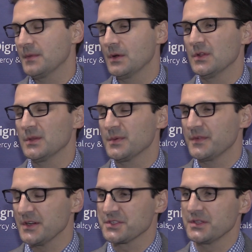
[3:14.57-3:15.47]
you know, the
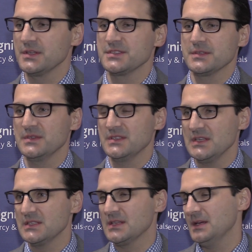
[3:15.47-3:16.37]
professionalism, the
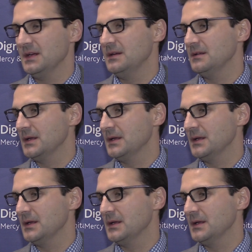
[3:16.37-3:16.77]
detail,